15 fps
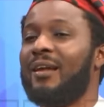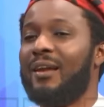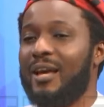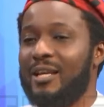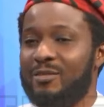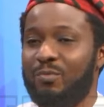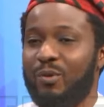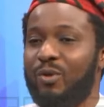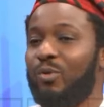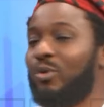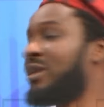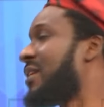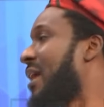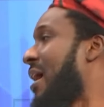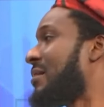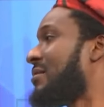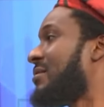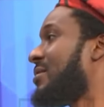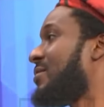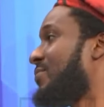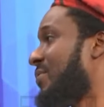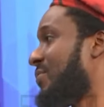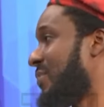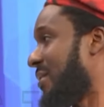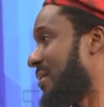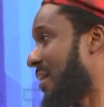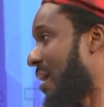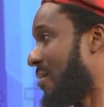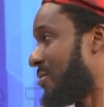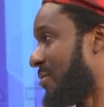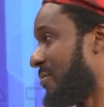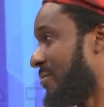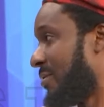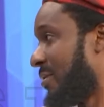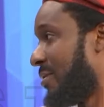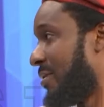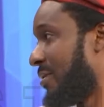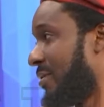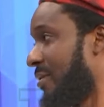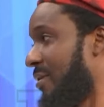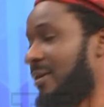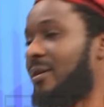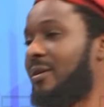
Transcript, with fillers: Let's be looking at six hundred fifty thousand. You cost it.